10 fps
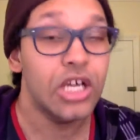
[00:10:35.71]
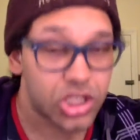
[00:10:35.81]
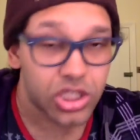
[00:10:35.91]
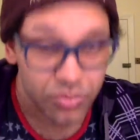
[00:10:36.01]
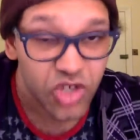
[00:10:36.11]

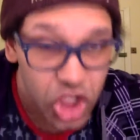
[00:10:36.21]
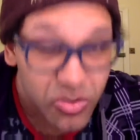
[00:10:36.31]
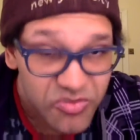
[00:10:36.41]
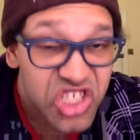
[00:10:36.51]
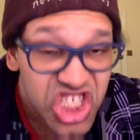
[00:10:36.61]
some
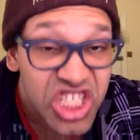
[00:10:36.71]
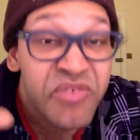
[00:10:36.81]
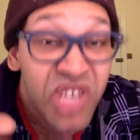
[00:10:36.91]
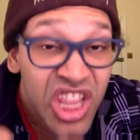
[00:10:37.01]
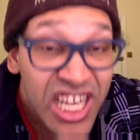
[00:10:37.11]

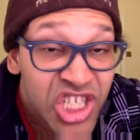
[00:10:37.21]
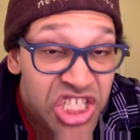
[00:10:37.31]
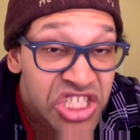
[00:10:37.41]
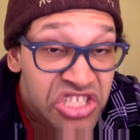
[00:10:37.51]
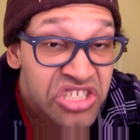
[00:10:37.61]

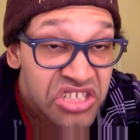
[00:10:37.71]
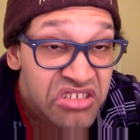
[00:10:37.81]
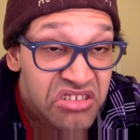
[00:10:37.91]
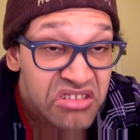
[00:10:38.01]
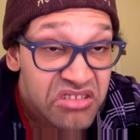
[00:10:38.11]
stipulations,
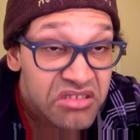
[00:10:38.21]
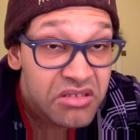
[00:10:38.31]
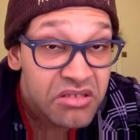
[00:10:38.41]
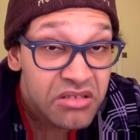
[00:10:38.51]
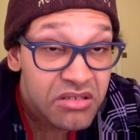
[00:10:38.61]

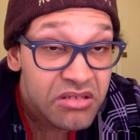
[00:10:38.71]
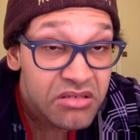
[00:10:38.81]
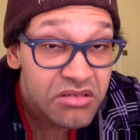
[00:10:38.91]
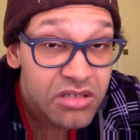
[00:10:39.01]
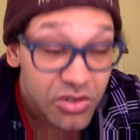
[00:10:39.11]

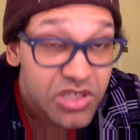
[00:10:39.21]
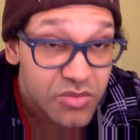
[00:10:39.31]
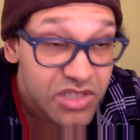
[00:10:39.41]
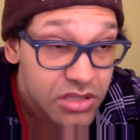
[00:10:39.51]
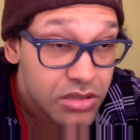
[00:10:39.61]
some